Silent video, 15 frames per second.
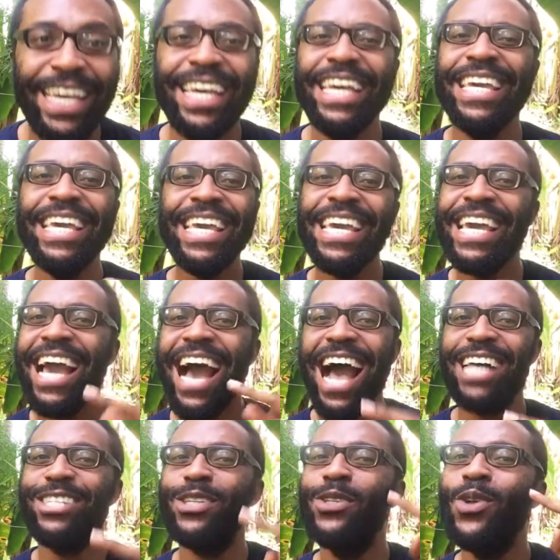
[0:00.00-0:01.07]
He
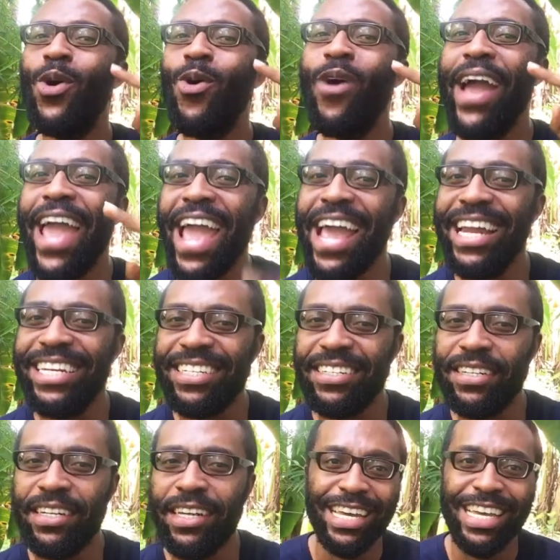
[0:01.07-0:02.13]
has no head.
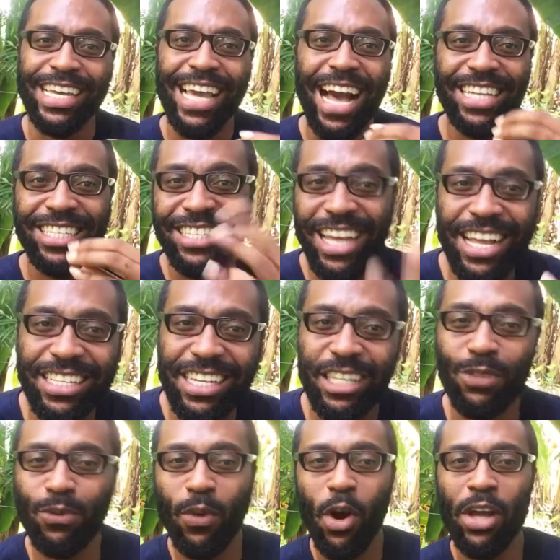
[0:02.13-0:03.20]
He has changed
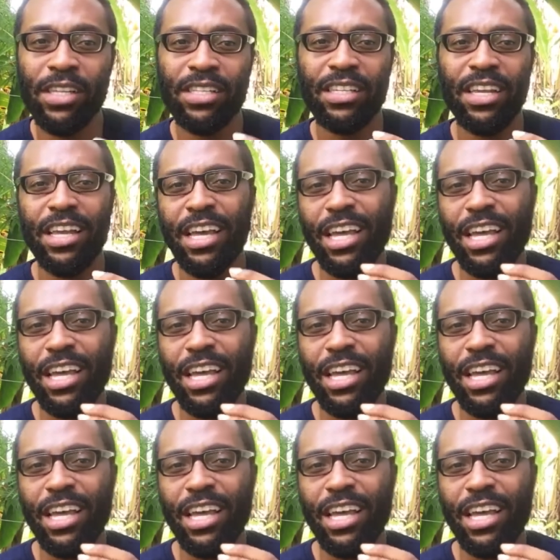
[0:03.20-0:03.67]
his voice